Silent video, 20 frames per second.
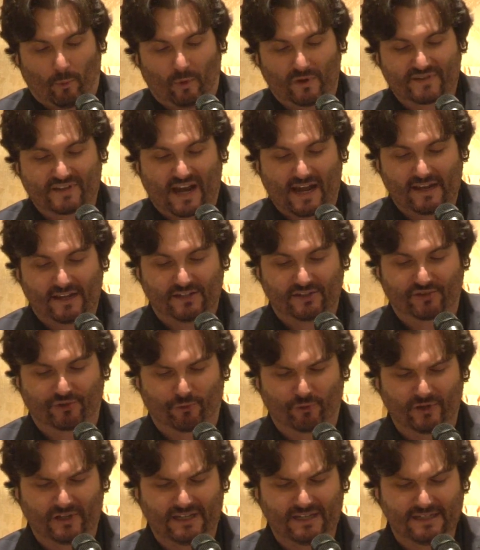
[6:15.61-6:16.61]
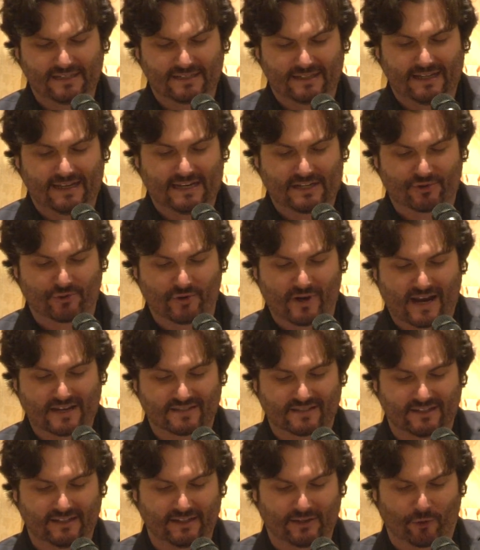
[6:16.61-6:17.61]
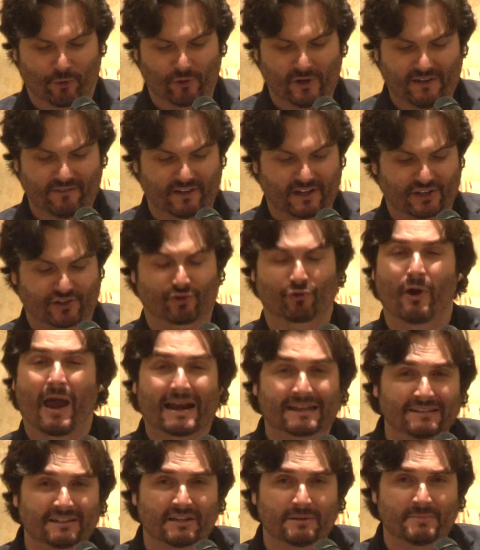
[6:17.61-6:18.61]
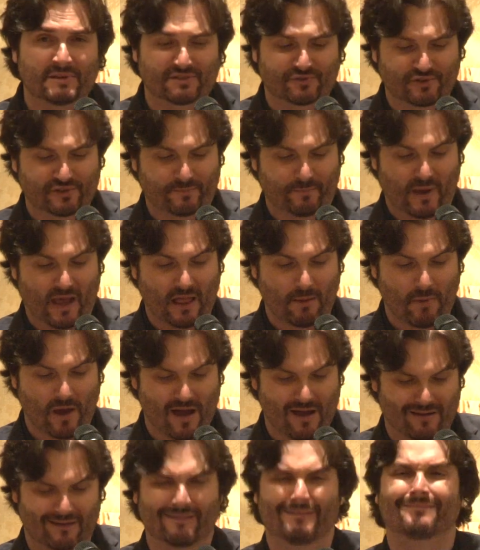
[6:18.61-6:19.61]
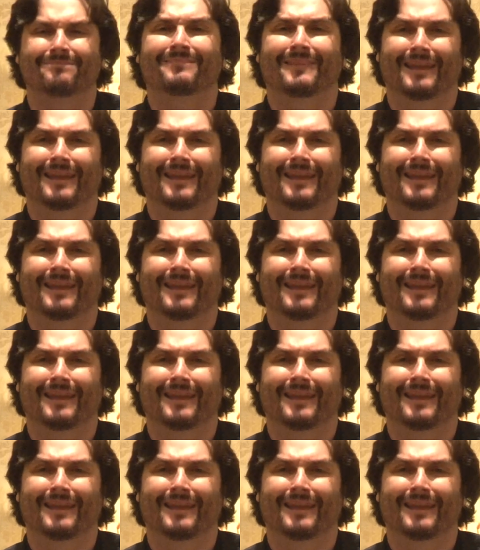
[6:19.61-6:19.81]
Was I intrigued, interested, or even attracted to Mistress Belmont?